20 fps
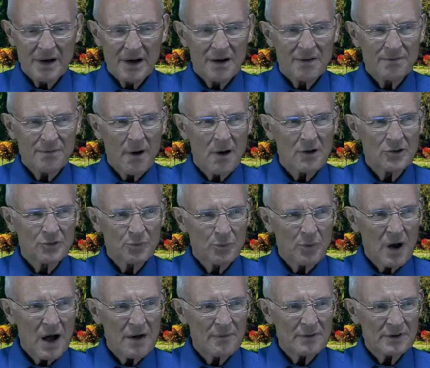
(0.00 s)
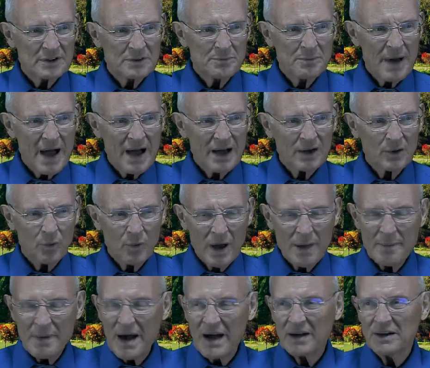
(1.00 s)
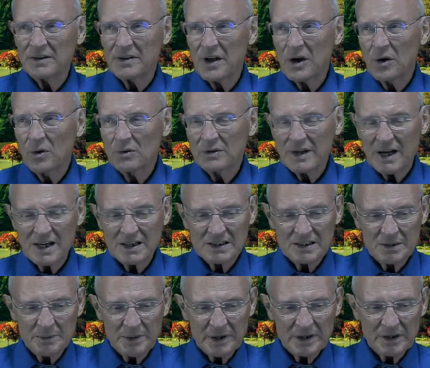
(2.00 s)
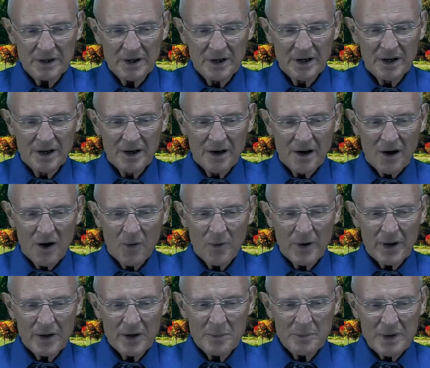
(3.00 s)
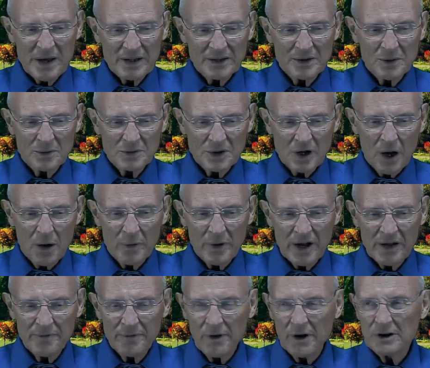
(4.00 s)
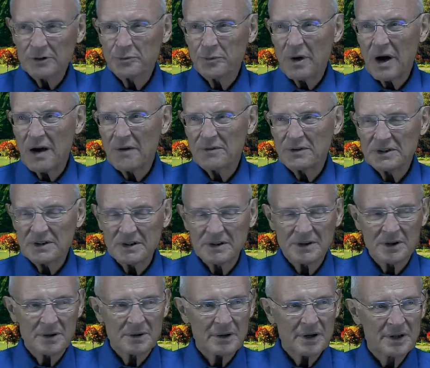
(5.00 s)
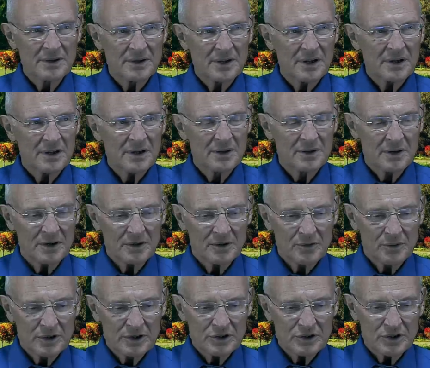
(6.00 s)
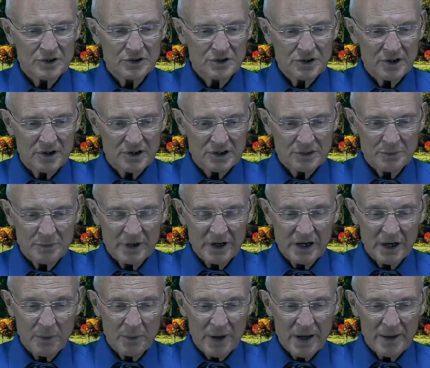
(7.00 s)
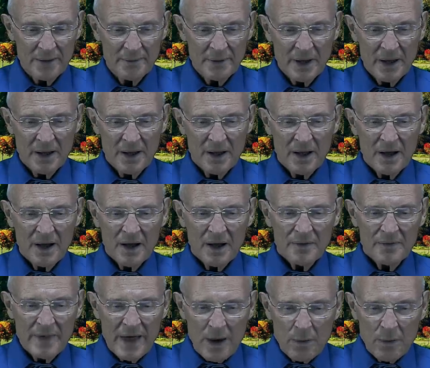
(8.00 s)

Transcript: false prophets back way back in the Old Testament, or whether he meant there was already false prophets in the in the in the Christian church. But anyway, they